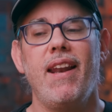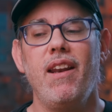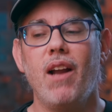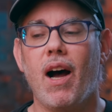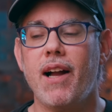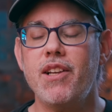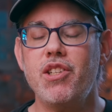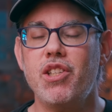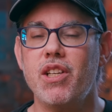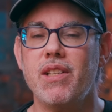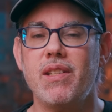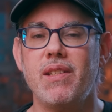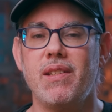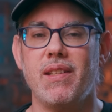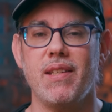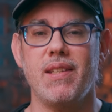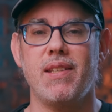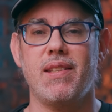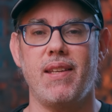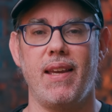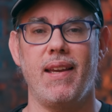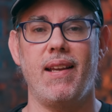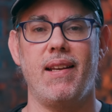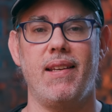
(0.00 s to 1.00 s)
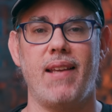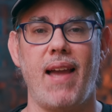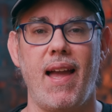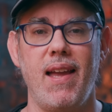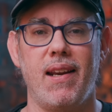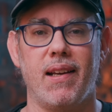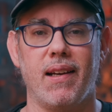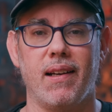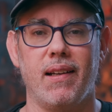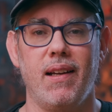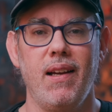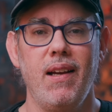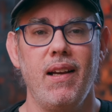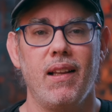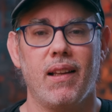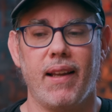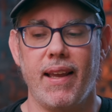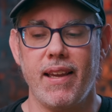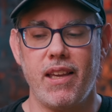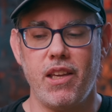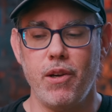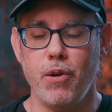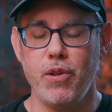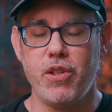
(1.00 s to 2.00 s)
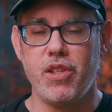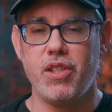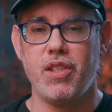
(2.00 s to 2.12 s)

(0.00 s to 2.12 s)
and not just to sync data like you'd